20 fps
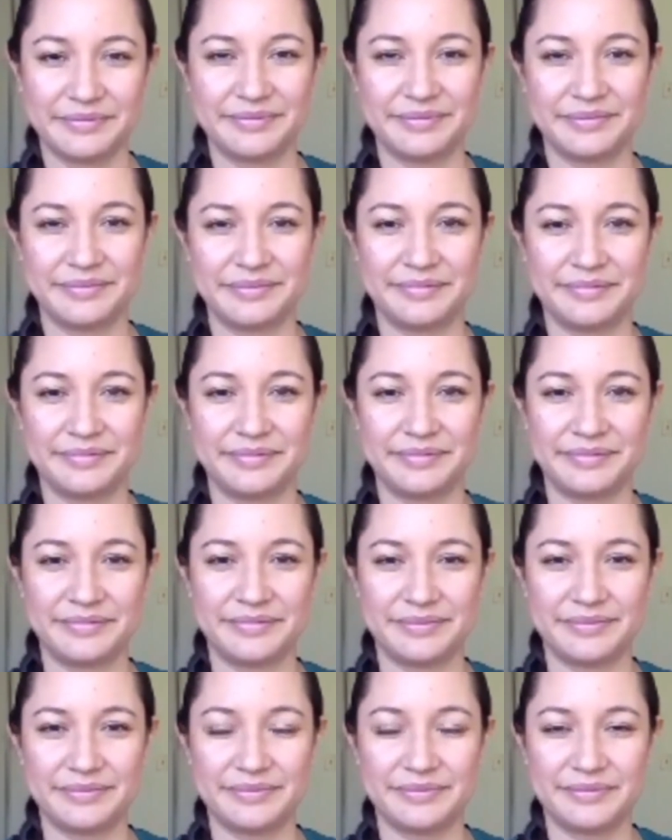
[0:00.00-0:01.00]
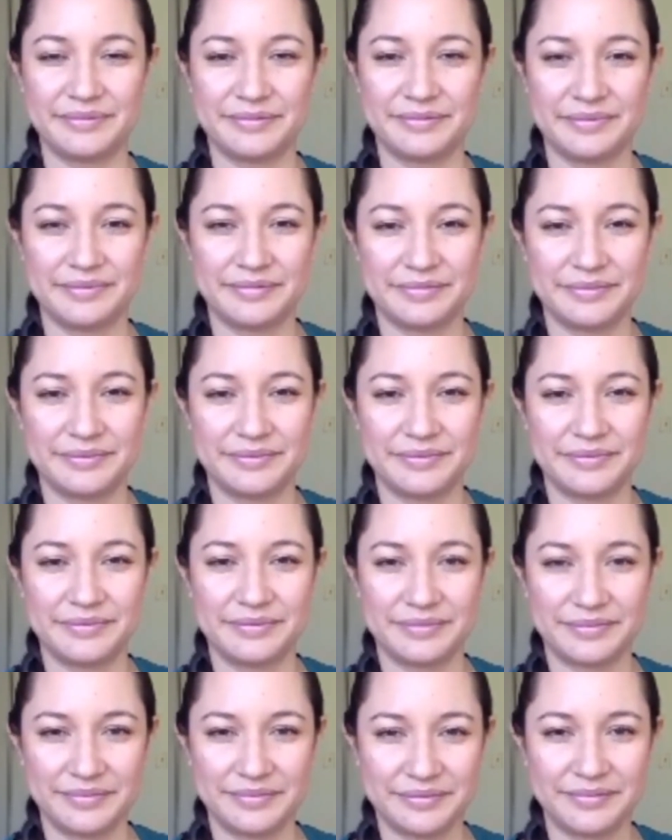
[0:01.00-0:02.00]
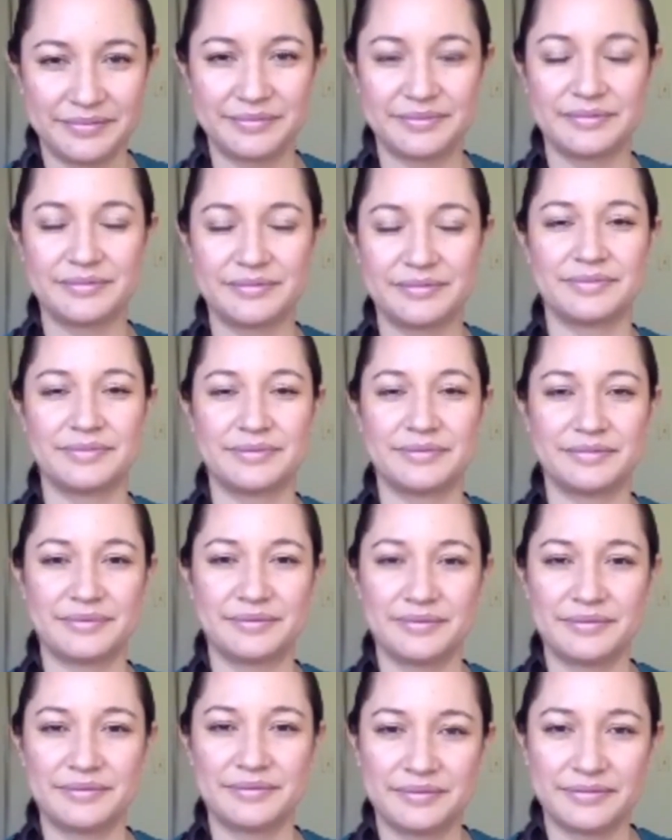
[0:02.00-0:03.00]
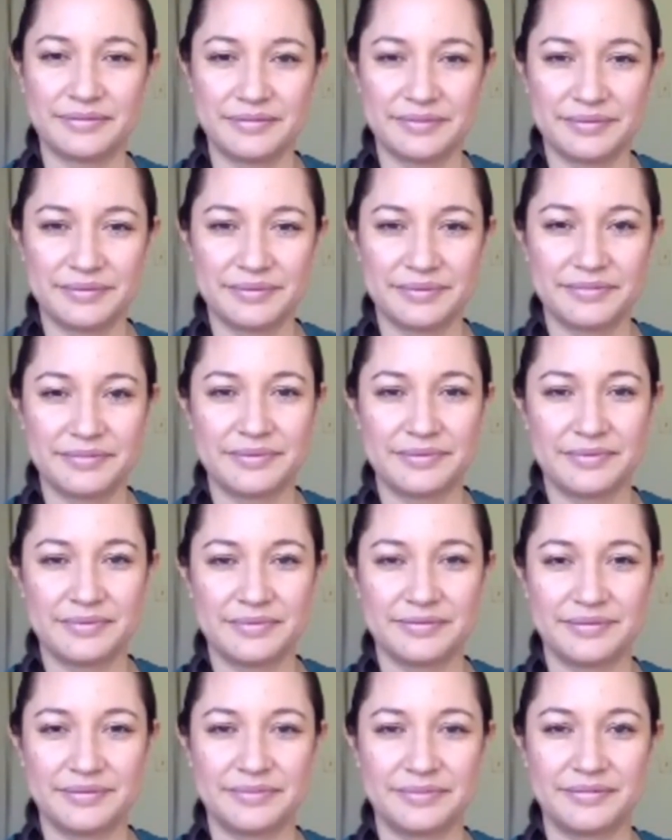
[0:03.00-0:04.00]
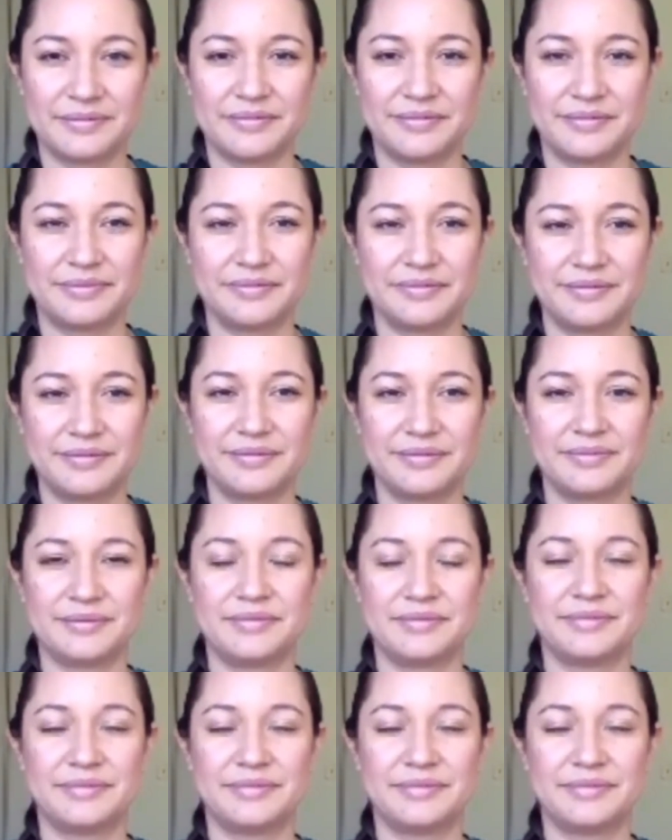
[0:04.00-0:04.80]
(not speaking)